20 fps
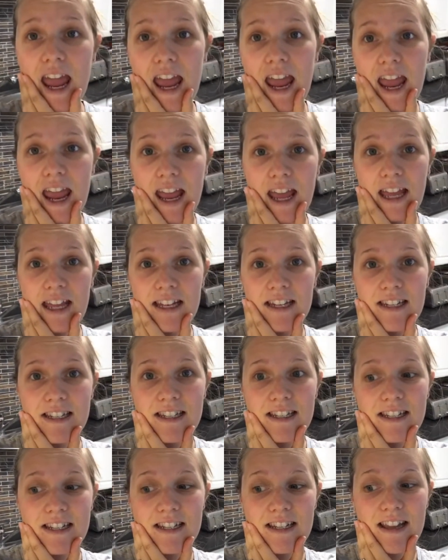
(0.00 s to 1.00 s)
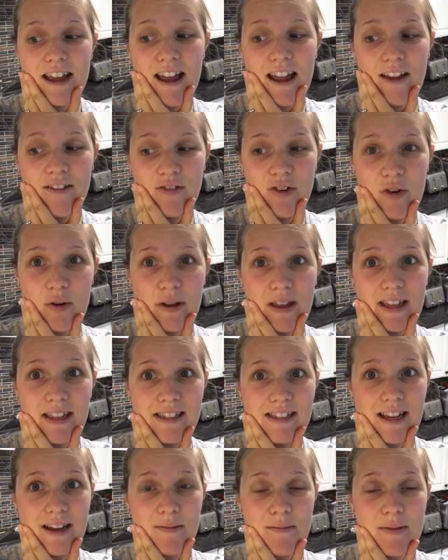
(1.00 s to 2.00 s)
And I have no
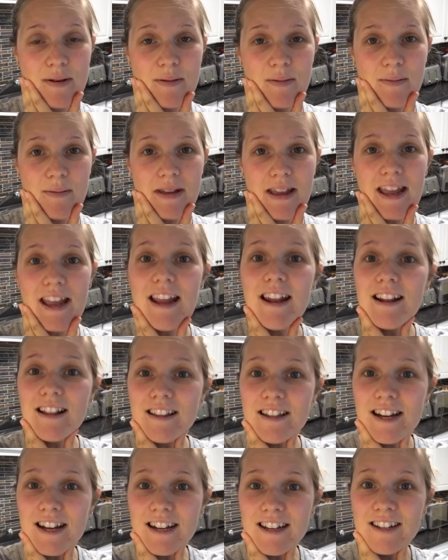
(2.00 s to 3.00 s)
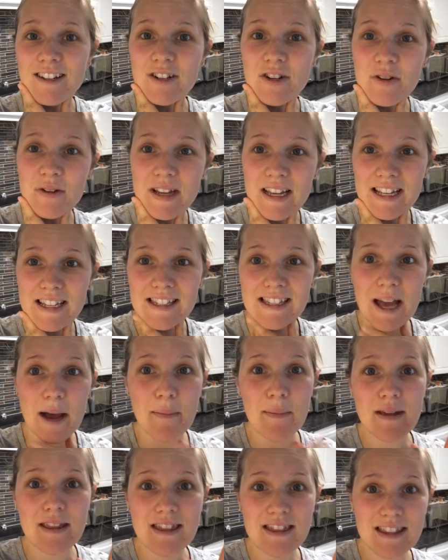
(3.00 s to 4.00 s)
kids up. 8 o'clock, no kids
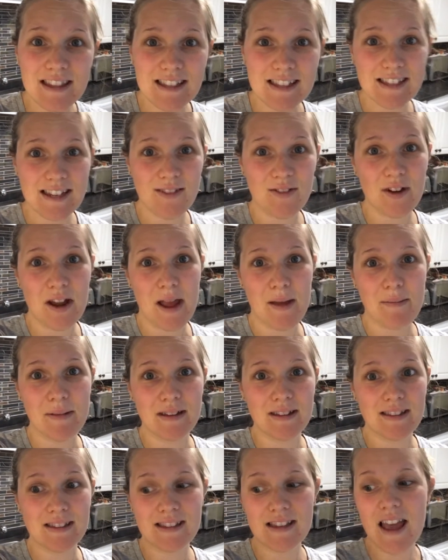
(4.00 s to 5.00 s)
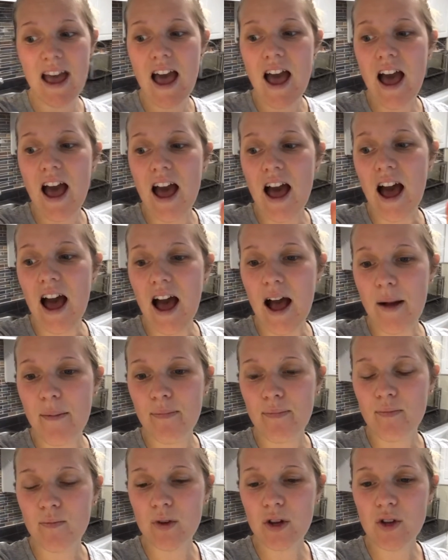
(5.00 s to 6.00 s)
up. This never happens.
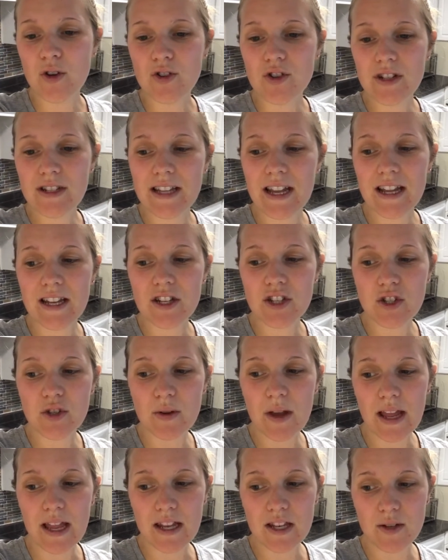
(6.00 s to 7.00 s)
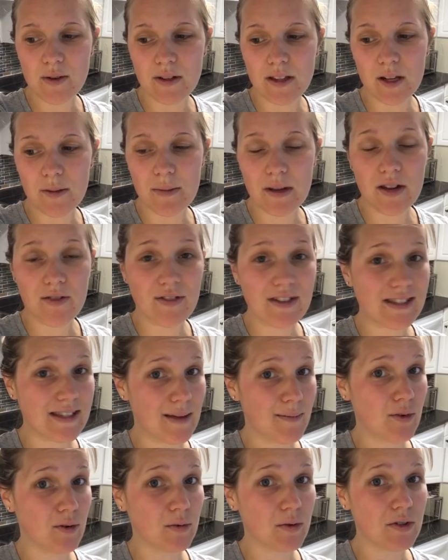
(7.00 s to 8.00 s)
Um, we usually do get into a little bit of a
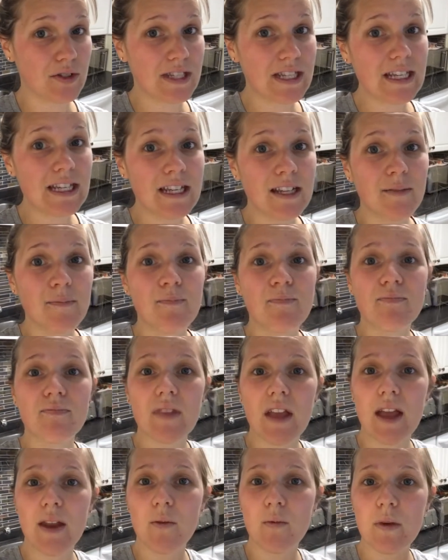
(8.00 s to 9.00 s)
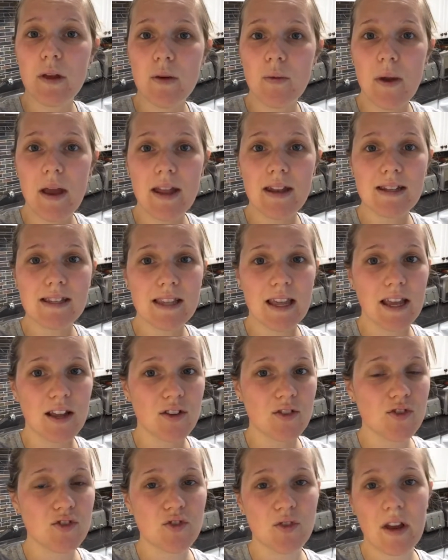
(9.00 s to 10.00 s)
summer routine, and we went like
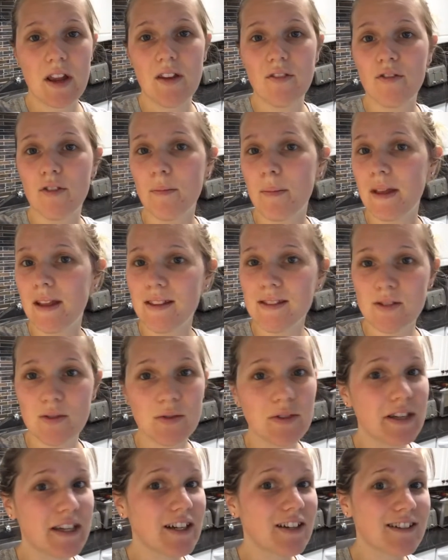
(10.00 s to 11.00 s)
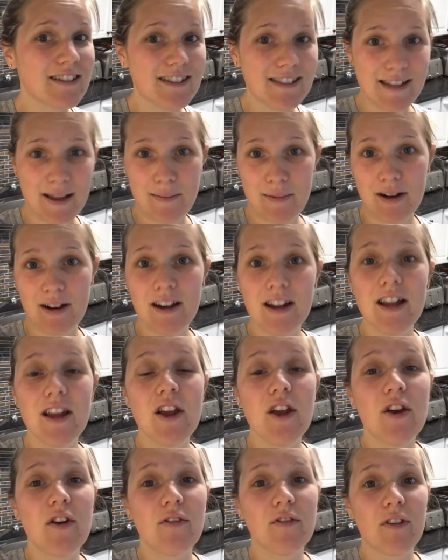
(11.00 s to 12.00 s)
straight from like school year to summer,
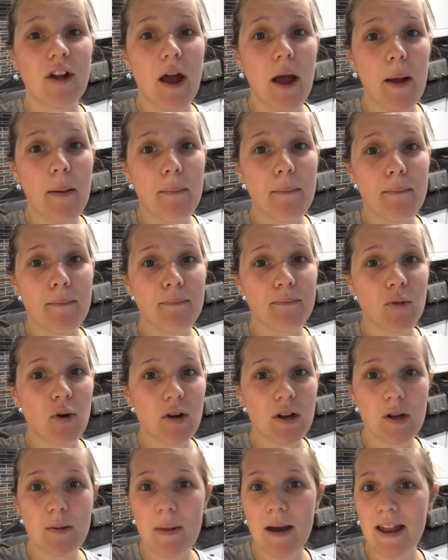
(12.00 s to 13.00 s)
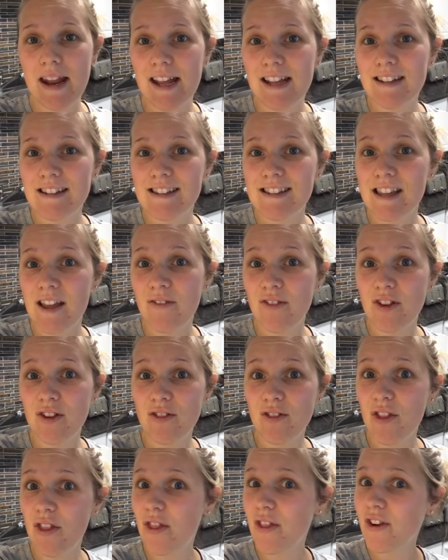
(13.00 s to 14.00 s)
from going to bed at
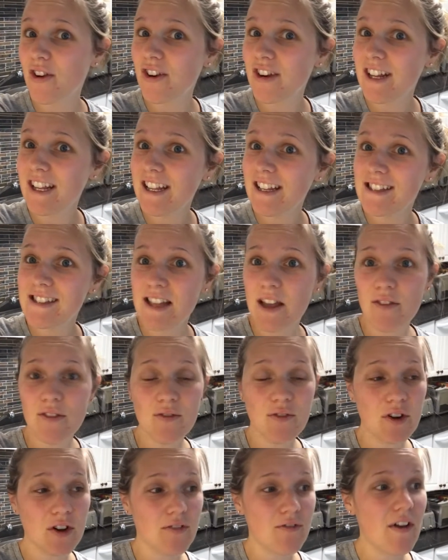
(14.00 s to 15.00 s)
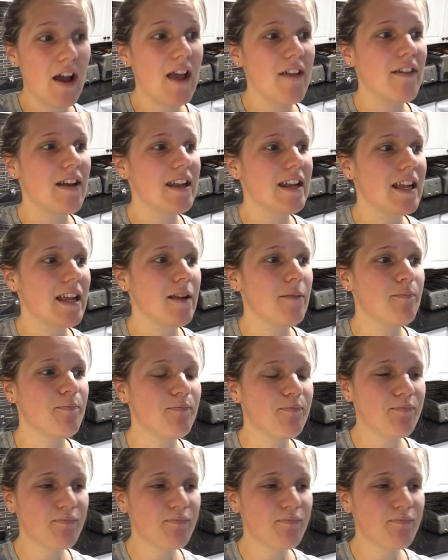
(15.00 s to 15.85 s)
7.30, 7.45 at night,